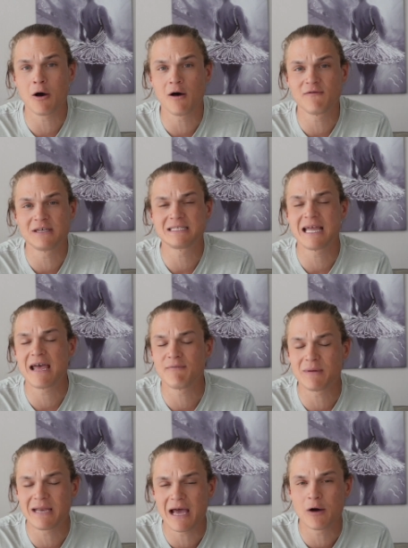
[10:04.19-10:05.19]
coffees, they have
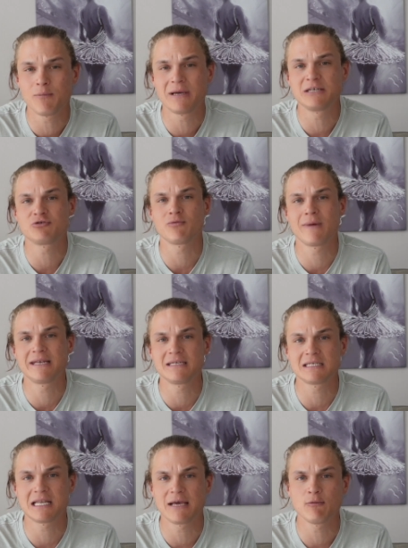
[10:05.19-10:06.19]
been helping
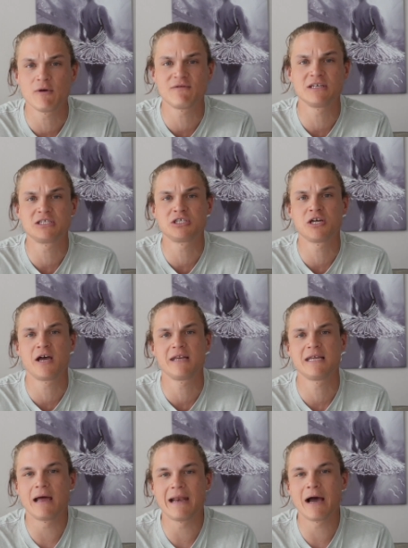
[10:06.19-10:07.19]
tremendously with this
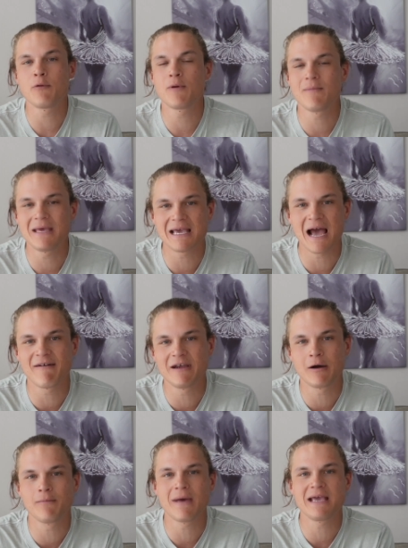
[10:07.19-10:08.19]
journey and helping me carry
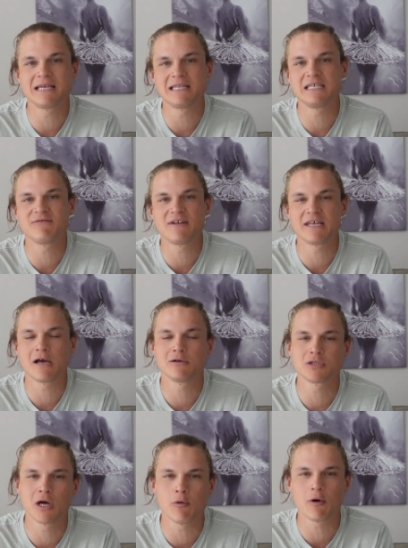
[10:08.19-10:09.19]
on making these videos.
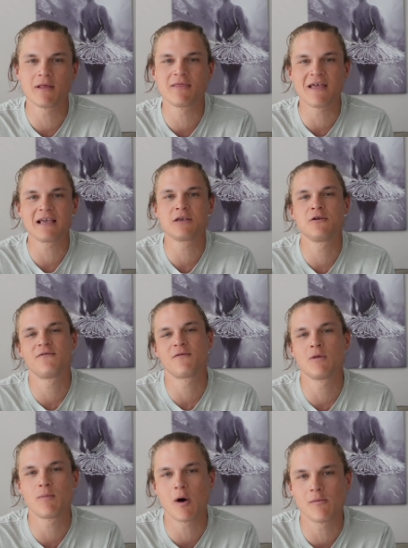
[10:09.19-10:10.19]
So I want to thank you
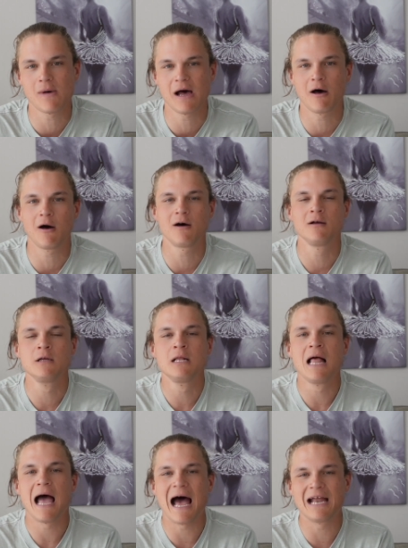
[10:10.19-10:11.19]
from the bottom of my heart.
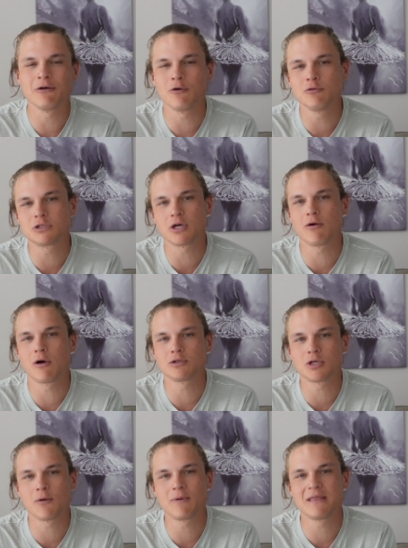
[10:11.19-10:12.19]
And also on
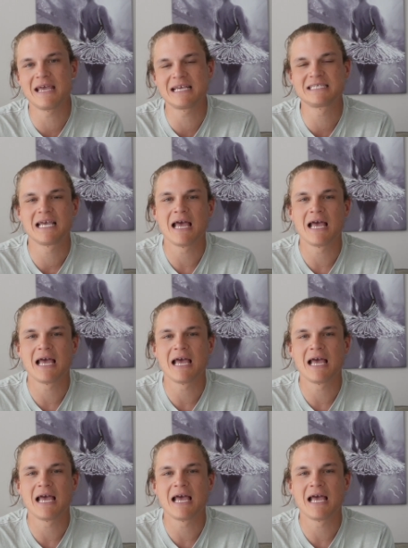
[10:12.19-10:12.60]
top of this,